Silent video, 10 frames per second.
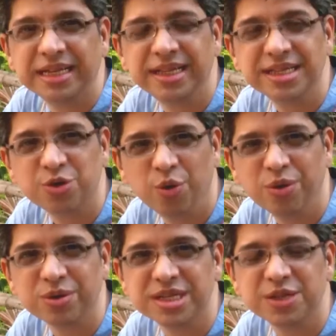This
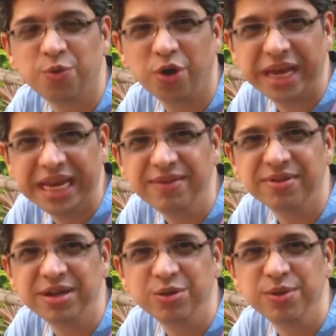course is for
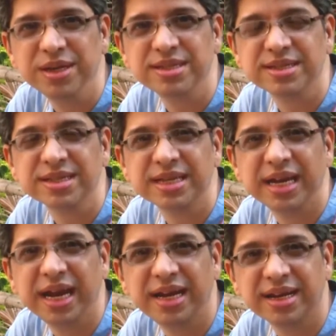anyone who is
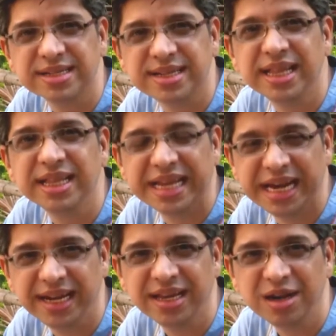interested in
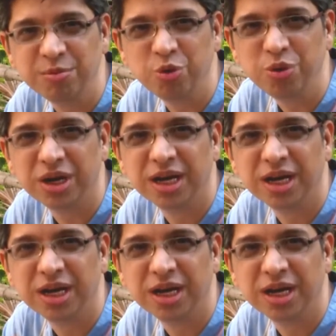creating a MOOC